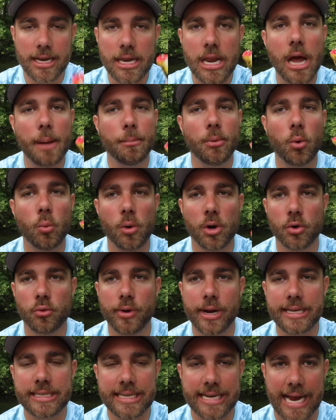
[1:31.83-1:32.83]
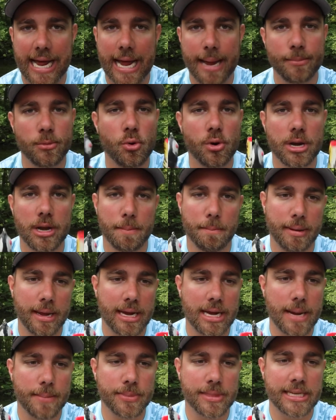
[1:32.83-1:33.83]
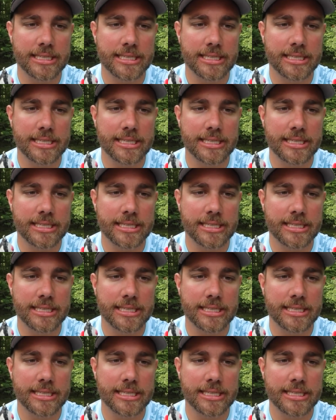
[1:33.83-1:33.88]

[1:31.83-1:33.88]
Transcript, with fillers: number one reason I'm going to pick up